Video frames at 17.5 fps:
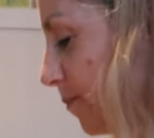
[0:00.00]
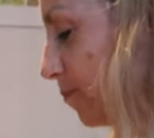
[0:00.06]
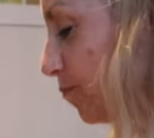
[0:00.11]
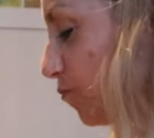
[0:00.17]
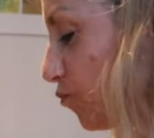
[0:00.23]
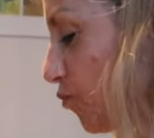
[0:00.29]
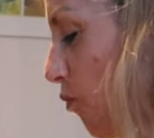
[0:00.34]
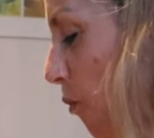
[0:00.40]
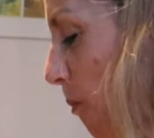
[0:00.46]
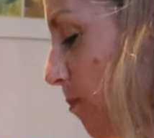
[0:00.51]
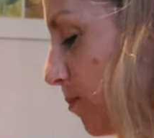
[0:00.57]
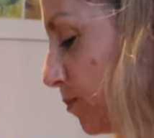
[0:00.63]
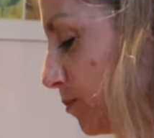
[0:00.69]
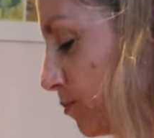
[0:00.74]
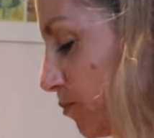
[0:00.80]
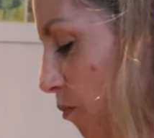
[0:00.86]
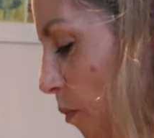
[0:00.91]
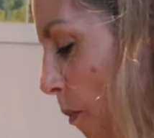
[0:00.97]
night Now
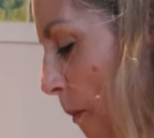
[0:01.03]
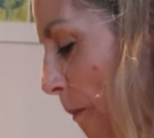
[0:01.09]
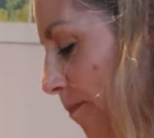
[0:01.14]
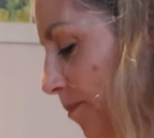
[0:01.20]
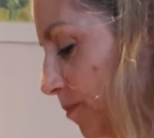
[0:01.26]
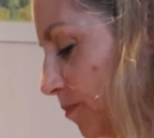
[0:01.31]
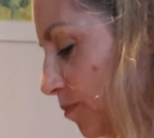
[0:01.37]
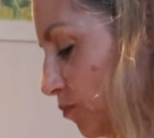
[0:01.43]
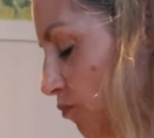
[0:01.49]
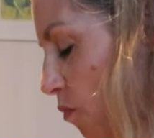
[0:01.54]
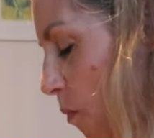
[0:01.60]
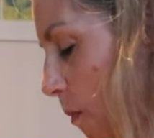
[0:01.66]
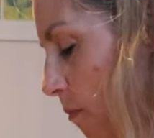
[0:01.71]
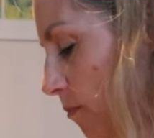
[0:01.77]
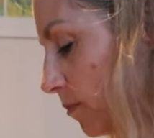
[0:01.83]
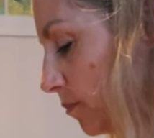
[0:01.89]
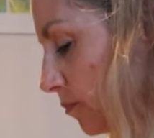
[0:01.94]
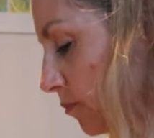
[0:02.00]
fear consumes your
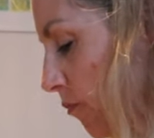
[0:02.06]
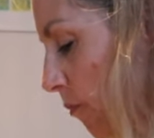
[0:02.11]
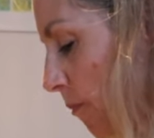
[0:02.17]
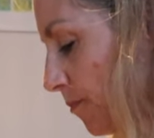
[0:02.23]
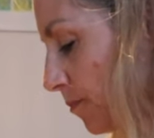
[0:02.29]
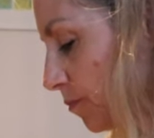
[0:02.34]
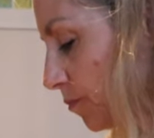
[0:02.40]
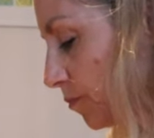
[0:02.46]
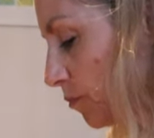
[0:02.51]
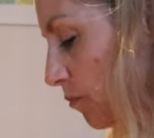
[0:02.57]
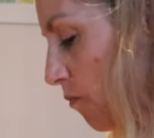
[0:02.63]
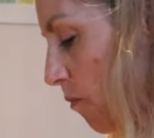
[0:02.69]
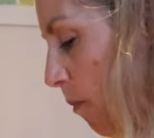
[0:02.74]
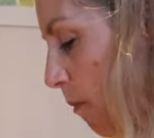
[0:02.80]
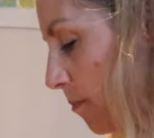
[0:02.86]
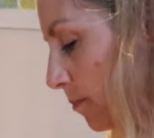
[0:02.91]
mind What if I'm